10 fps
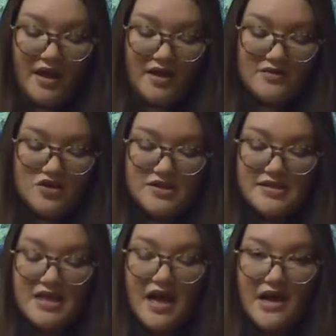and just
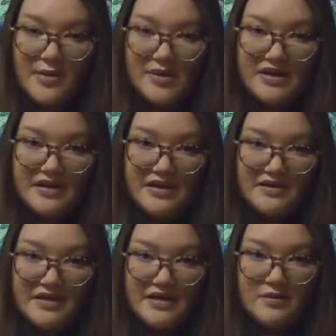to tie up anything
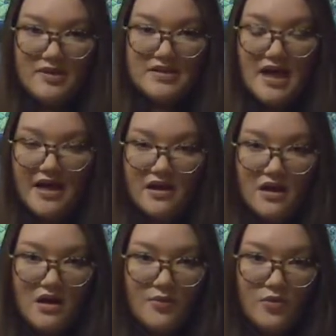that needed to be tied
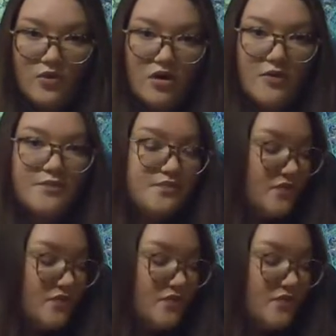up, or